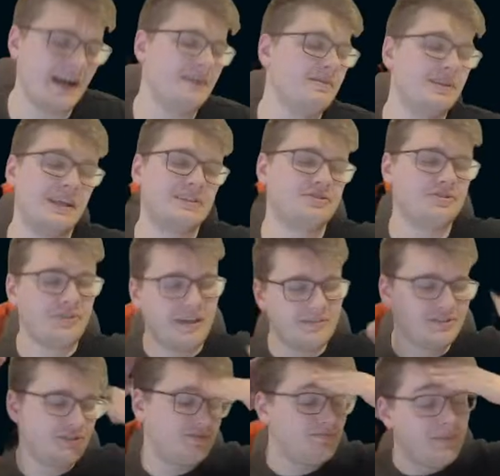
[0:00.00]
I mean, that's true. I
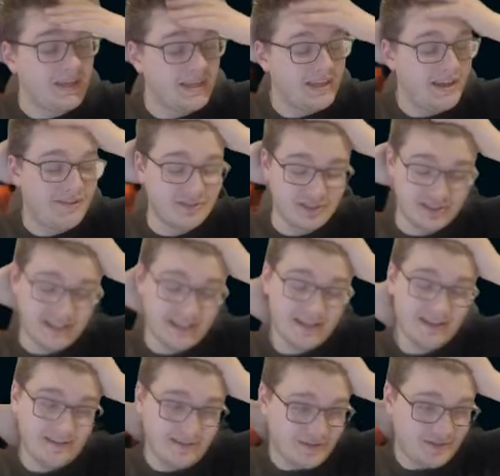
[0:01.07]
was just
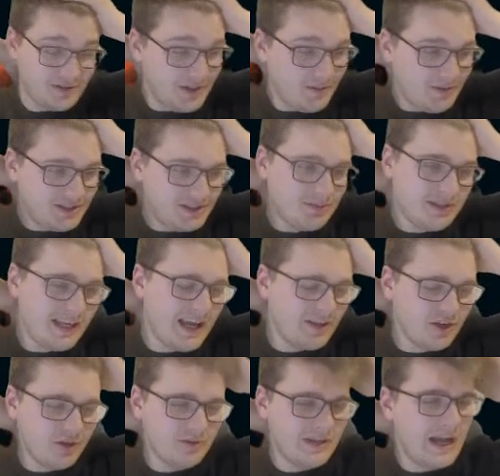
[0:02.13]
kind of joking with you, but yeah,
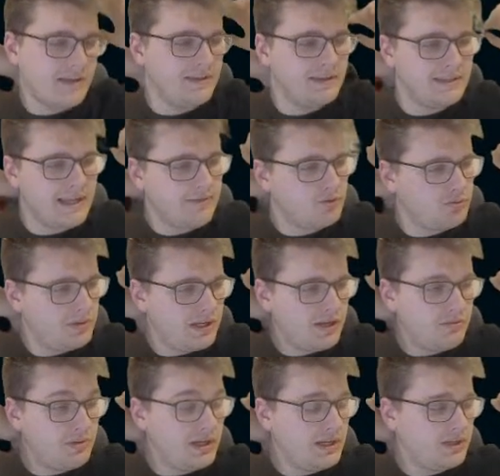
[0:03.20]
no. I mean, that would be
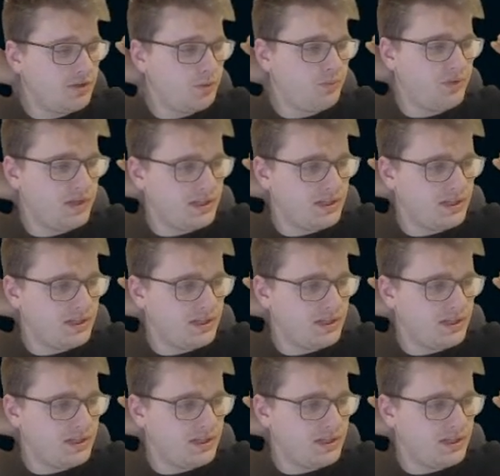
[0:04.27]
a really dope